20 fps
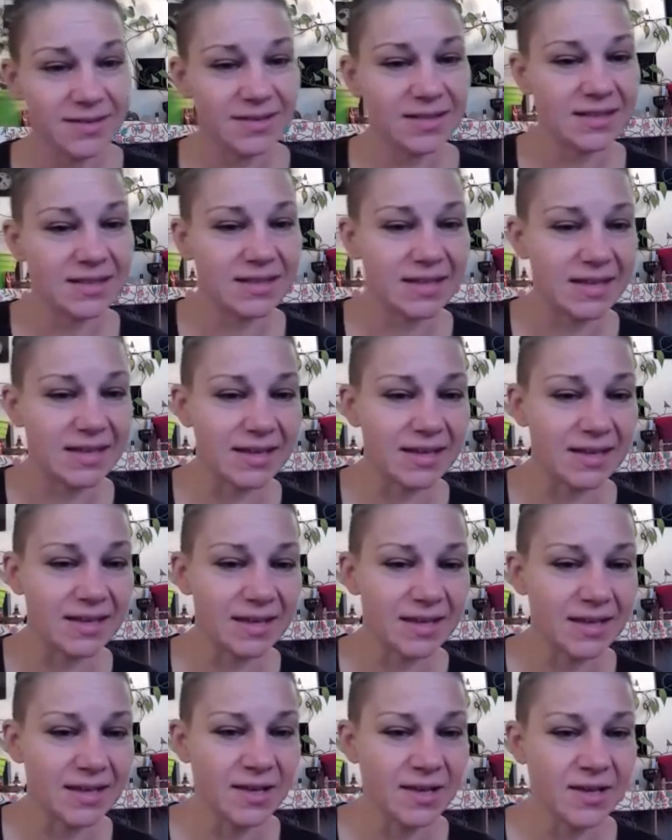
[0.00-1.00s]
Like,
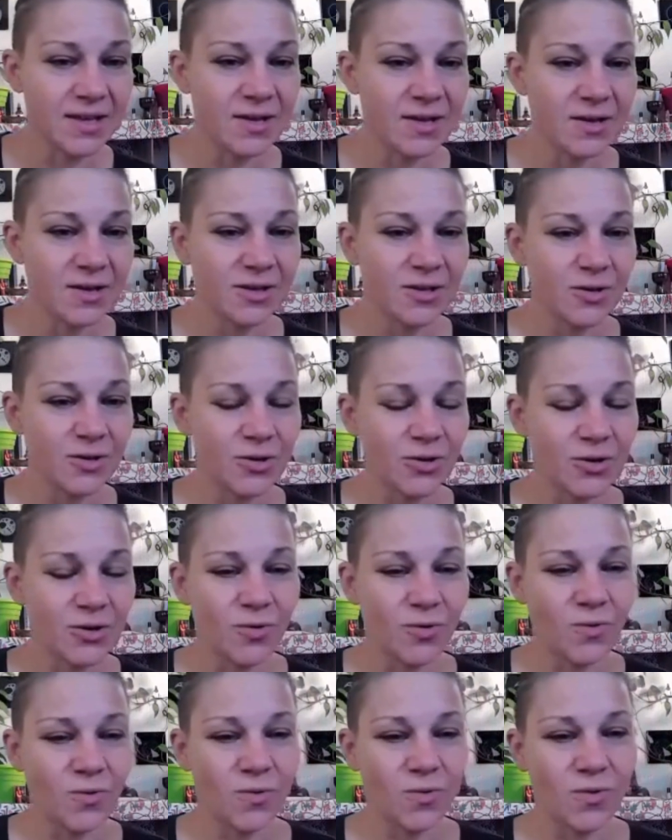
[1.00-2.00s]

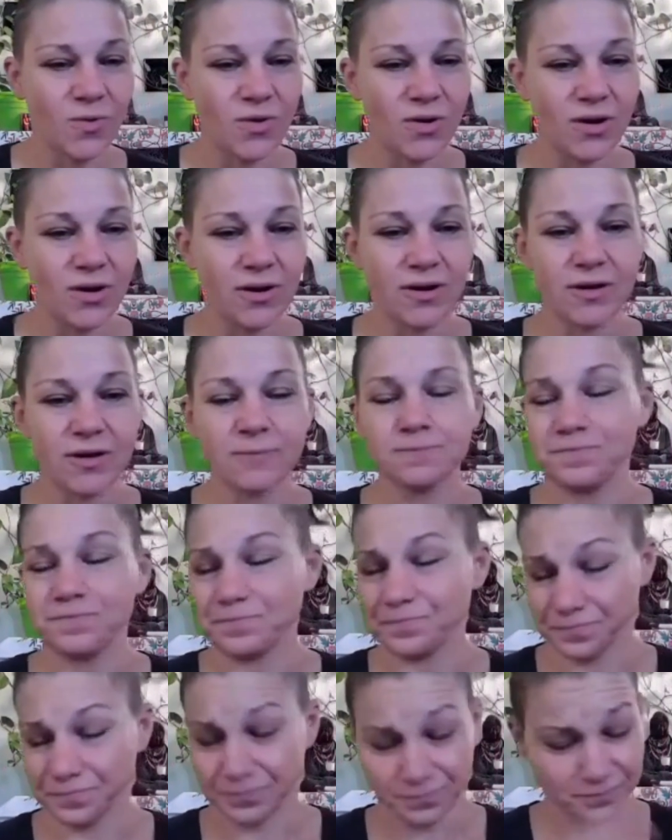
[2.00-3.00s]
or
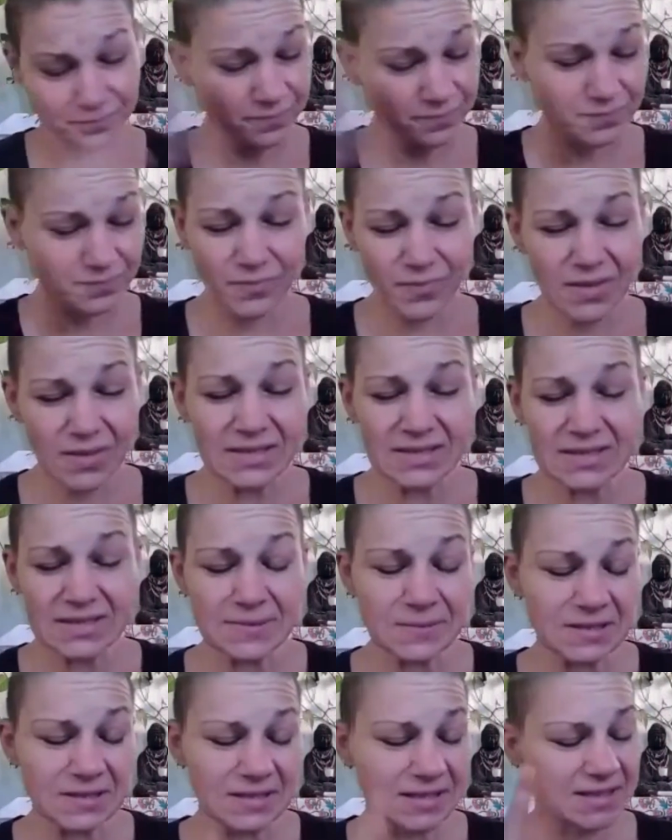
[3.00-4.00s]

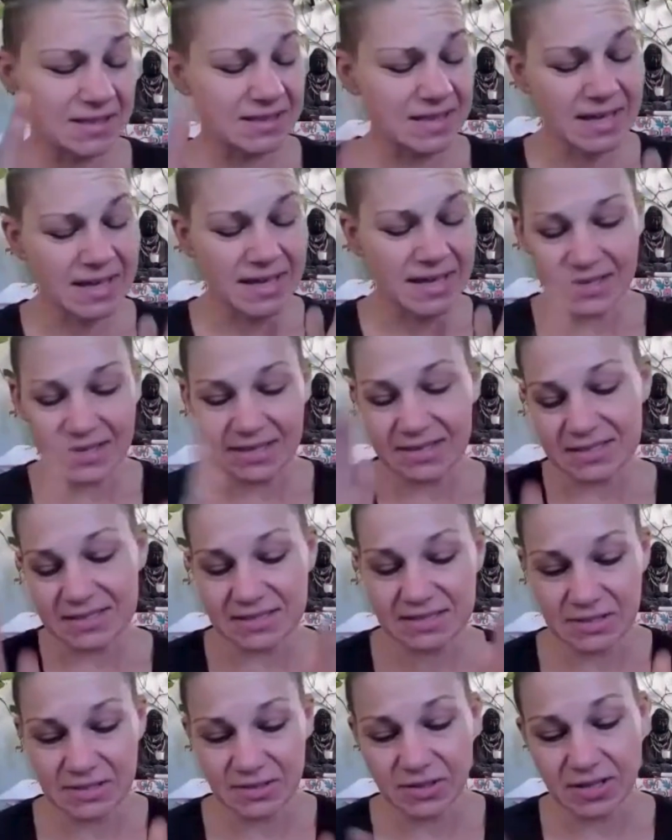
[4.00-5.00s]
something like that. And it's
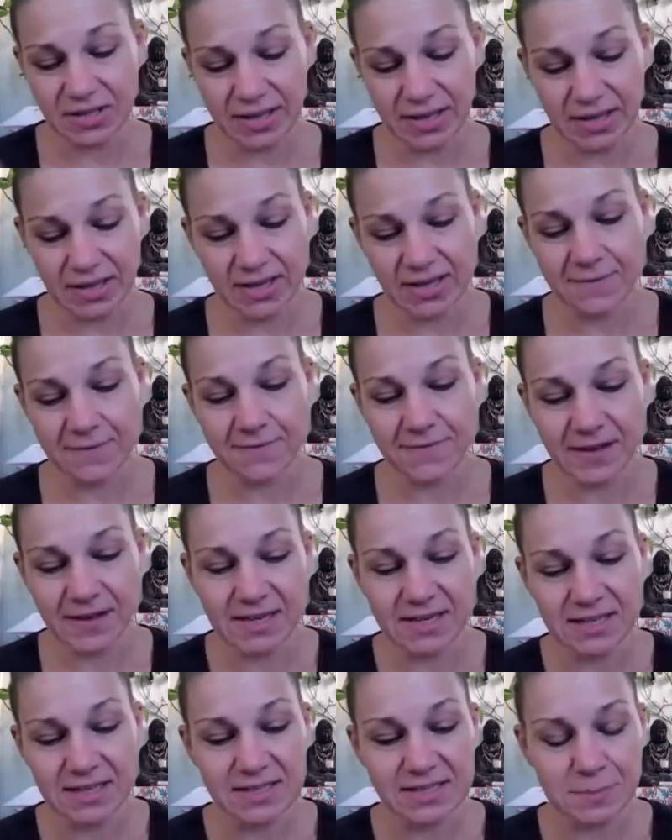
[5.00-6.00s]
still like
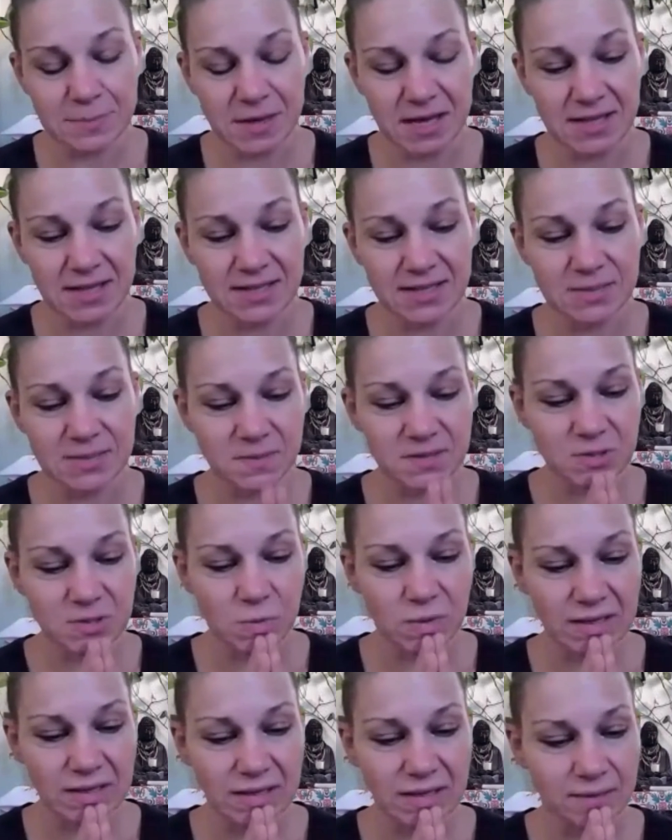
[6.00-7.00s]
finding this balance
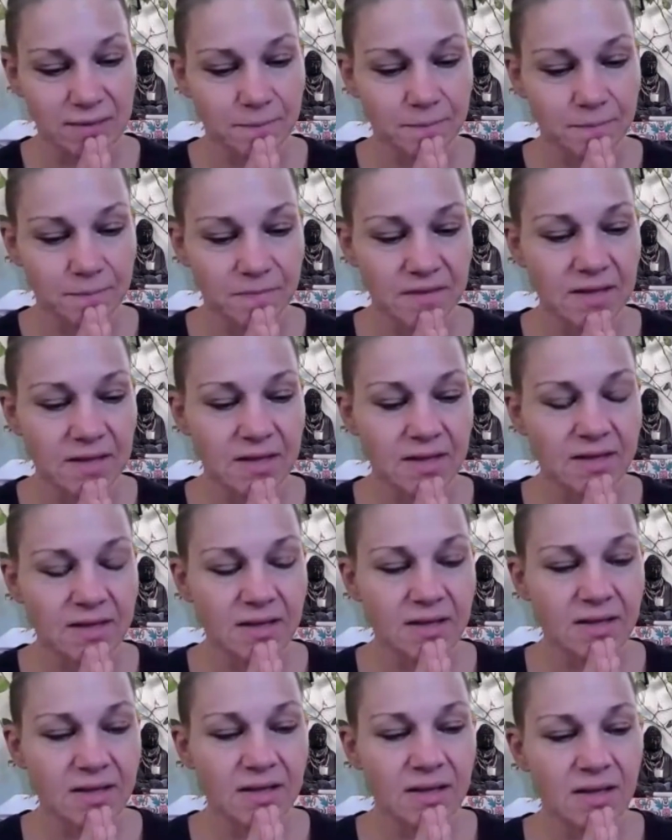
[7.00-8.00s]
between
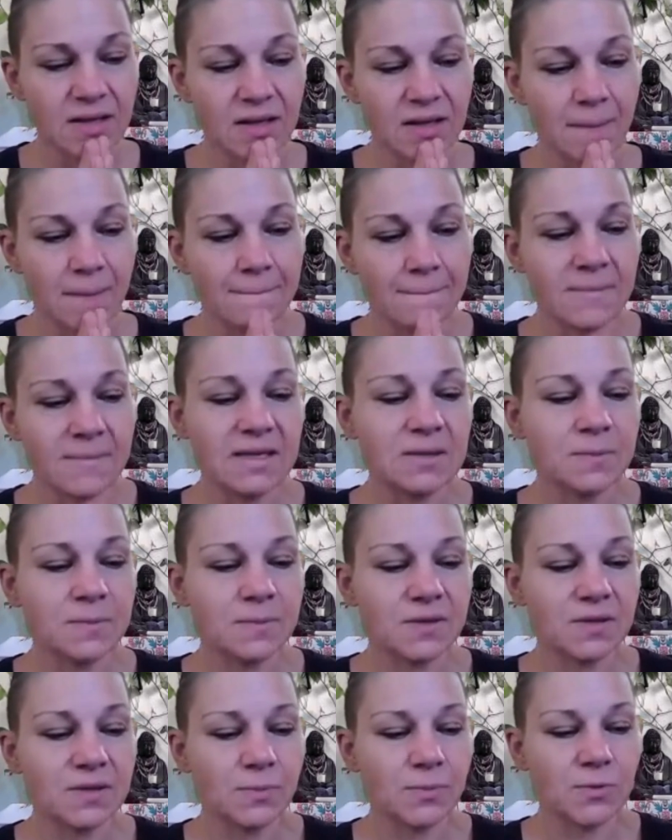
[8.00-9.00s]
meeting
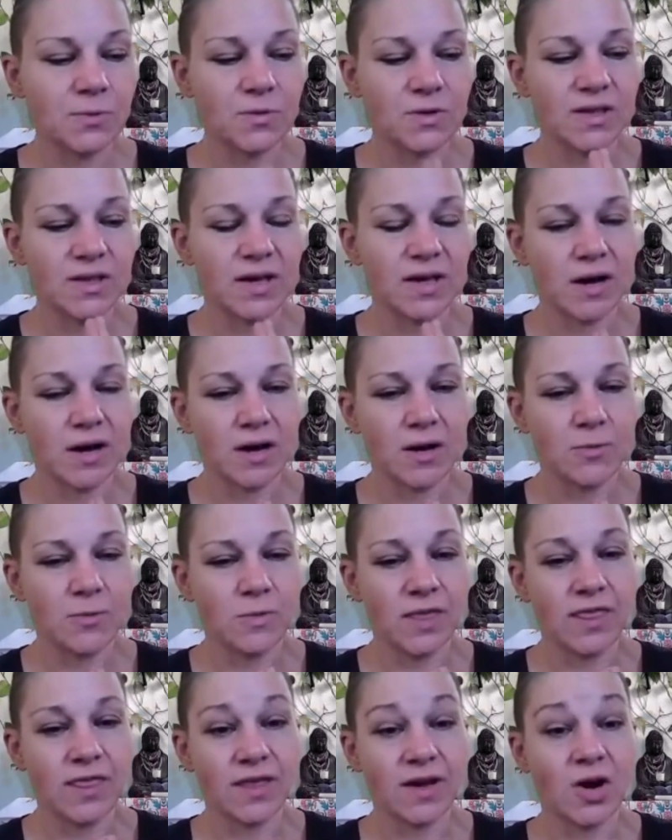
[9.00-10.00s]
people where they are
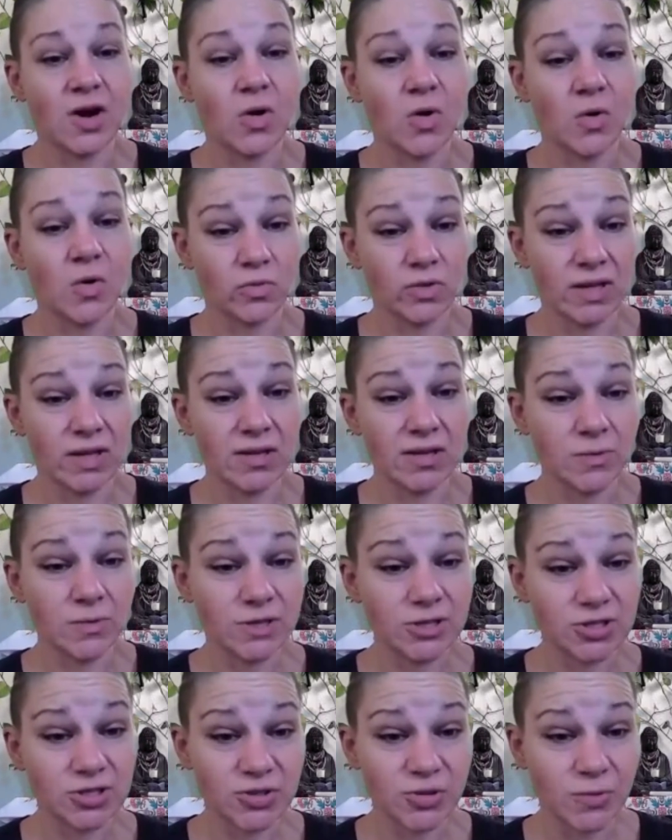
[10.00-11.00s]
with their own
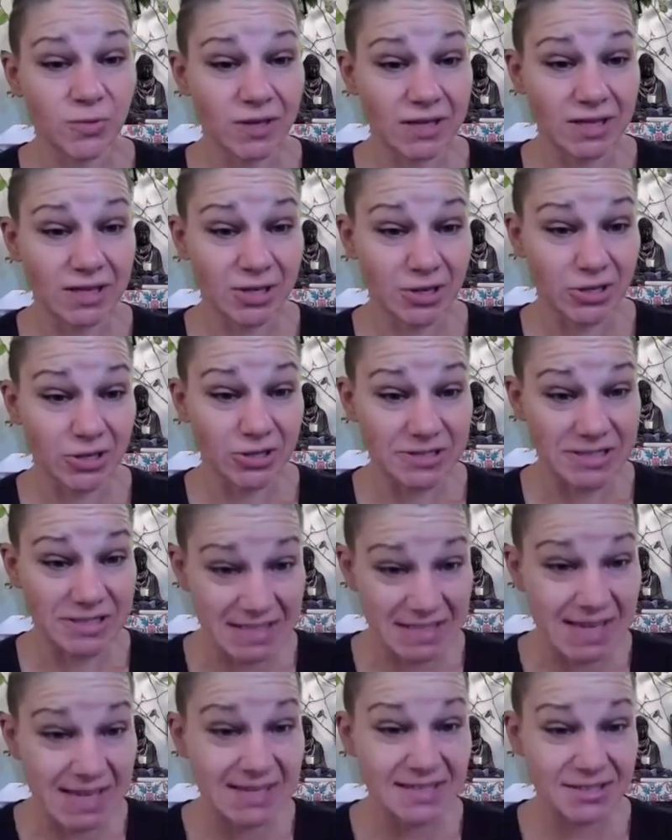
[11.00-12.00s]
language so we can
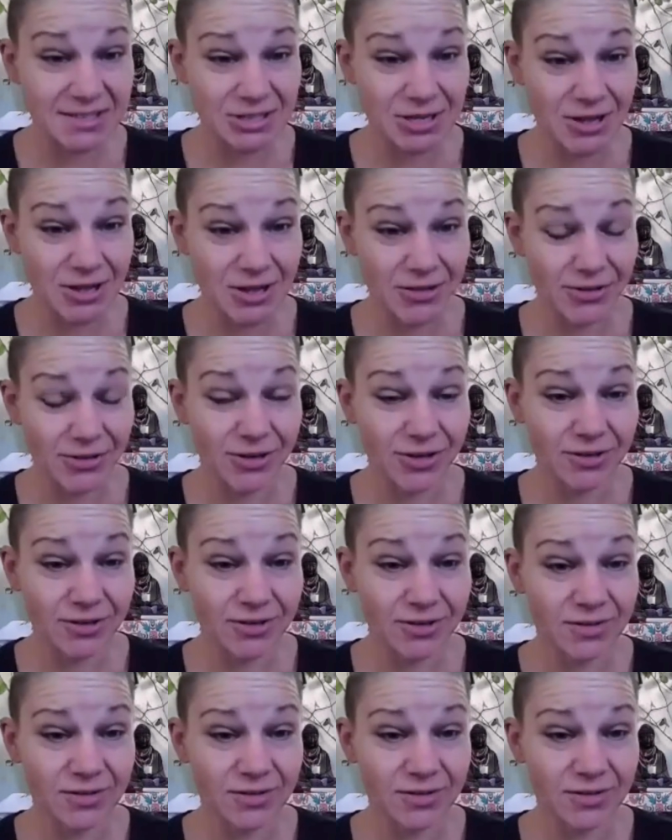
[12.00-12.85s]
understand each other.